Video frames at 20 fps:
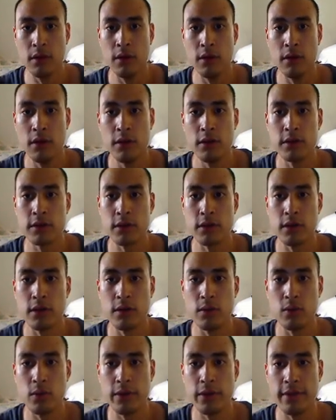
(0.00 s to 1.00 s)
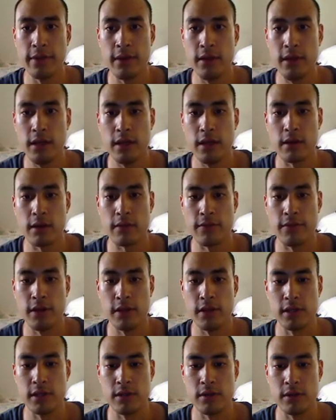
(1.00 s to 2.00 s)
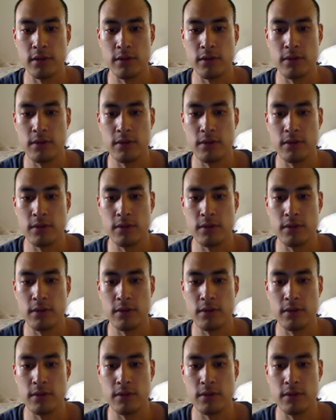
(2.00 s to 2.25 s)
So within the interface,